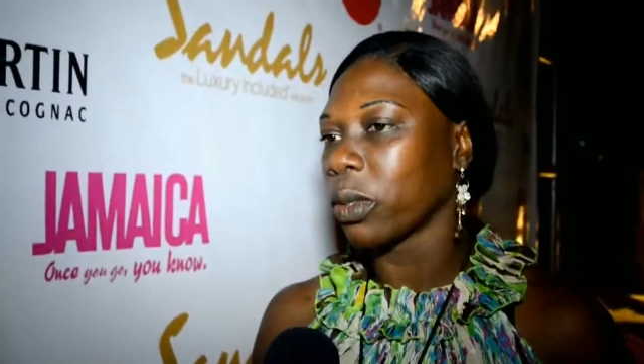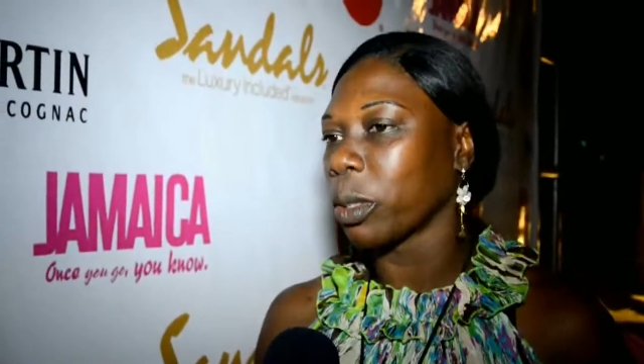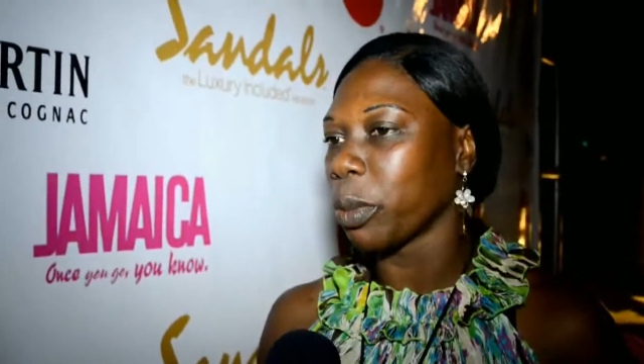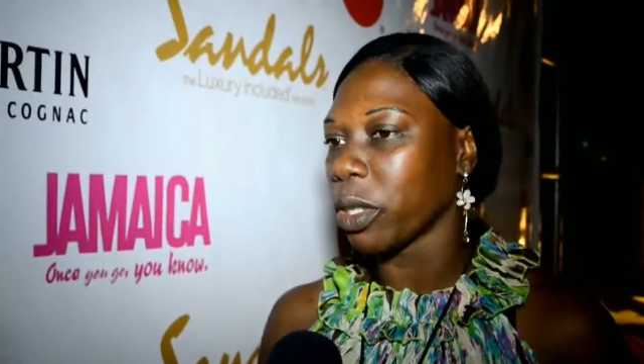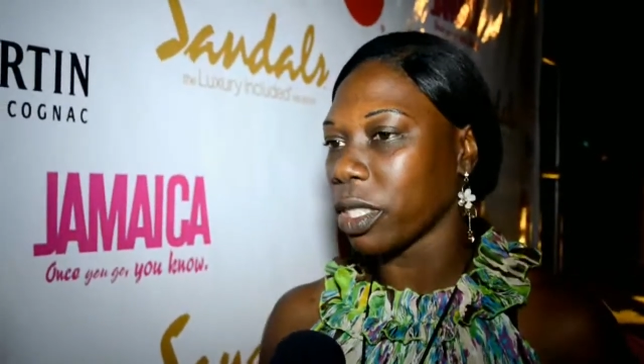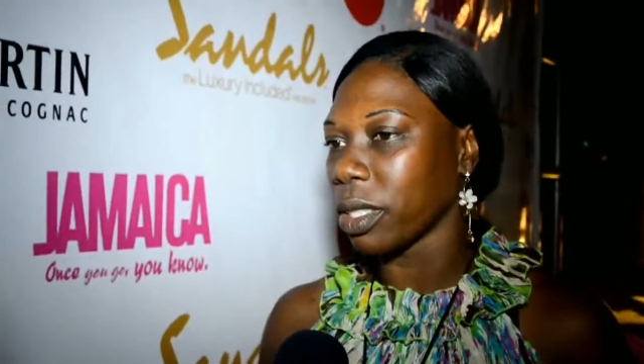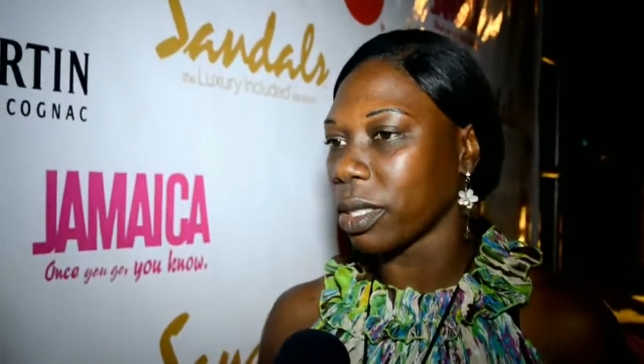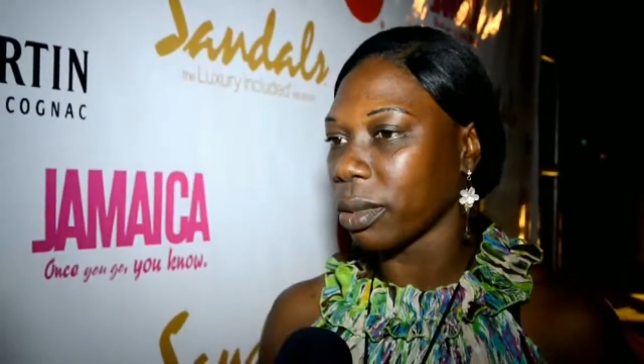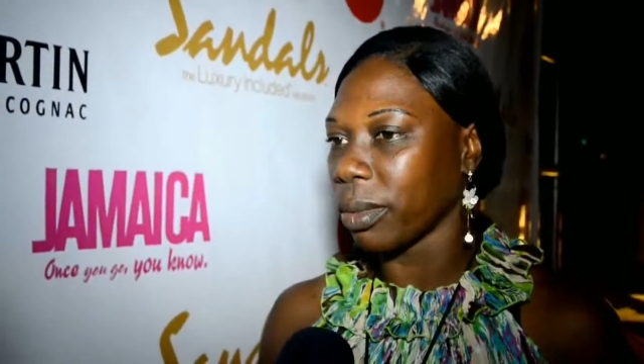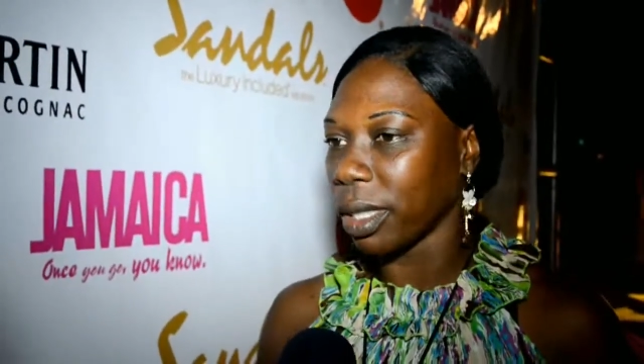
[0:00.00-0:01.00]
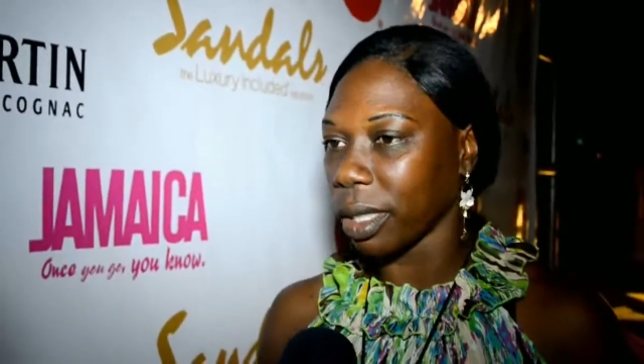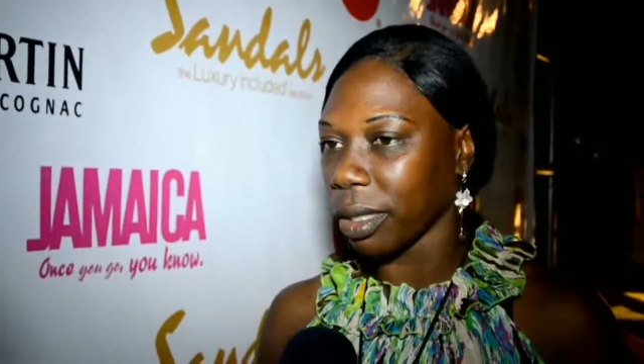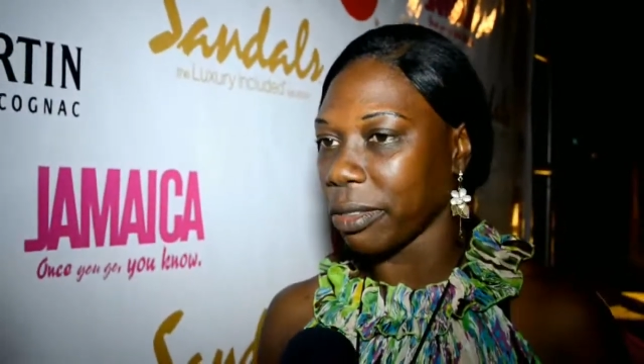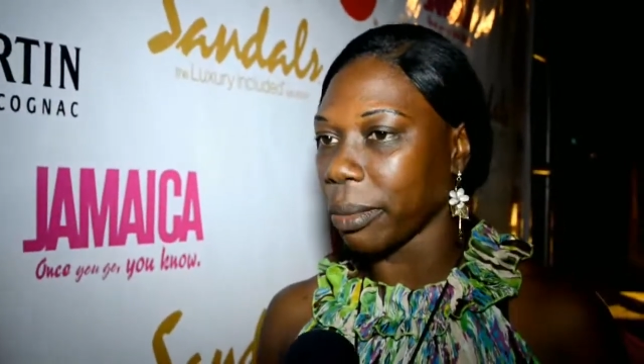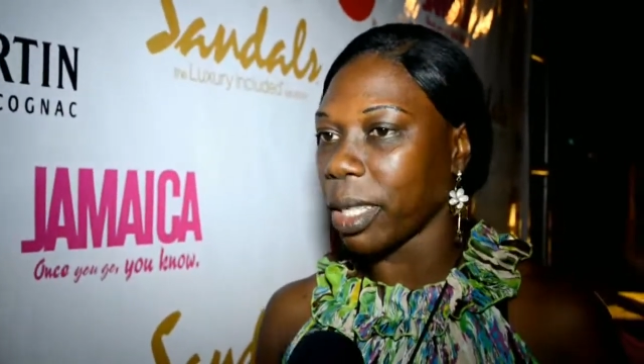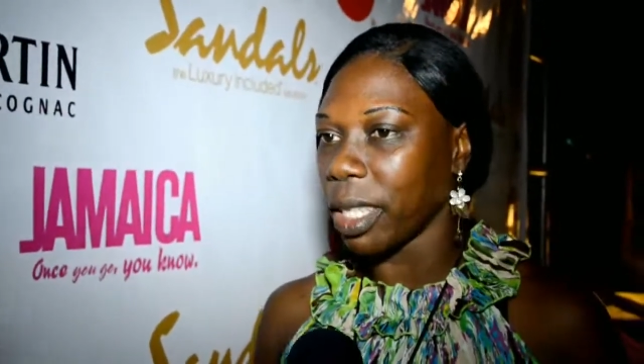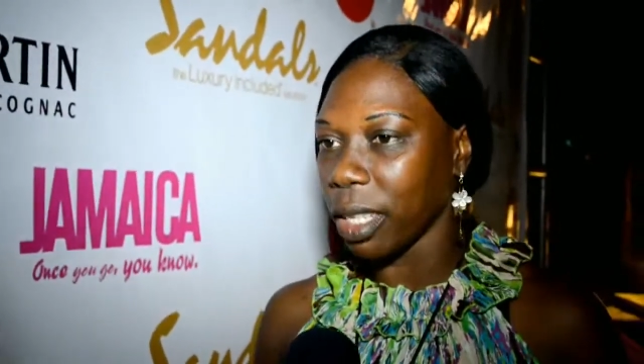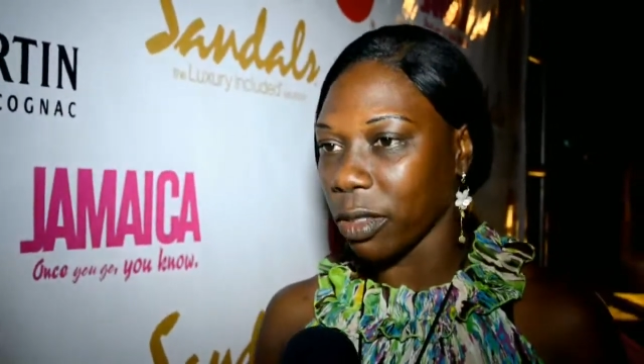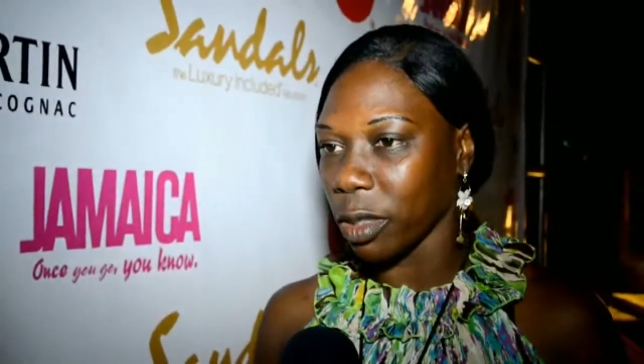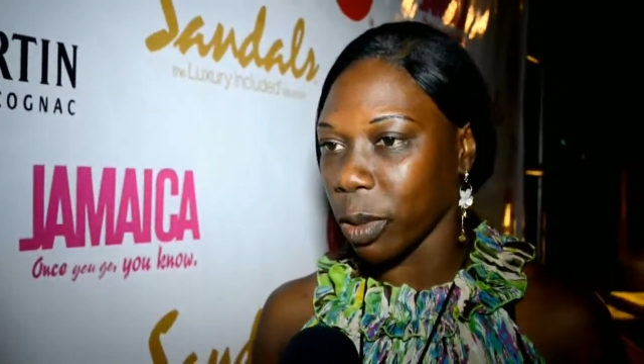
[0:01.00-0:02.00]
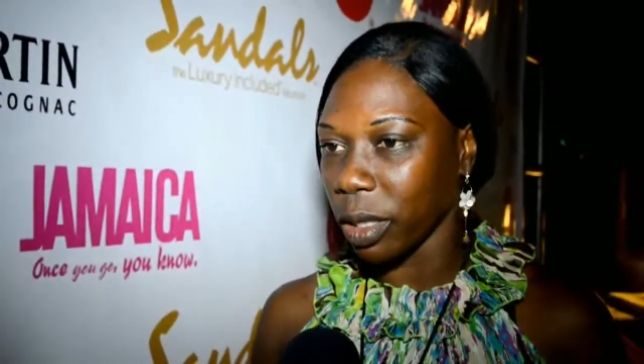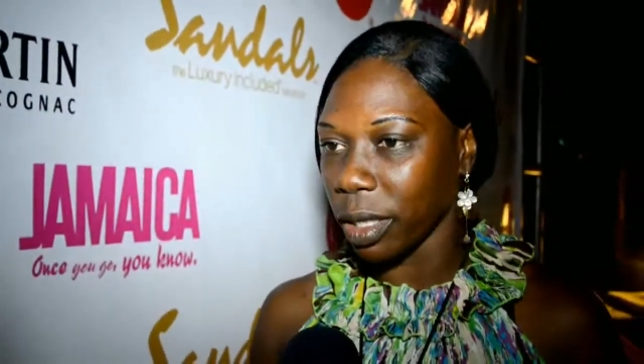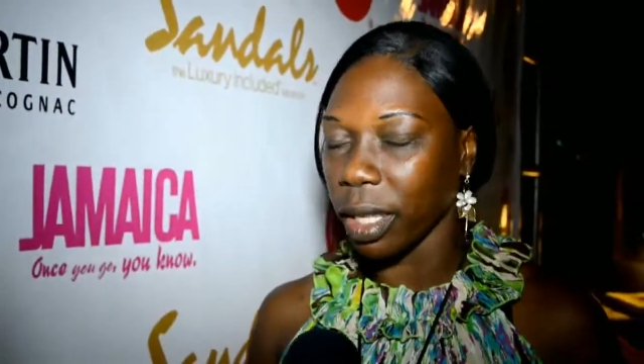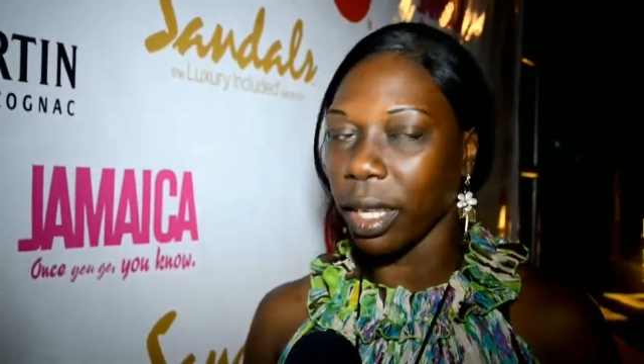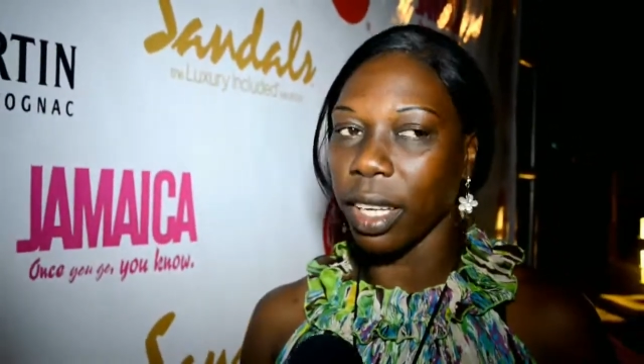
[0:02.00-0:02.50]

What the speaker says: to purchase some liquor for my nephew's birthday.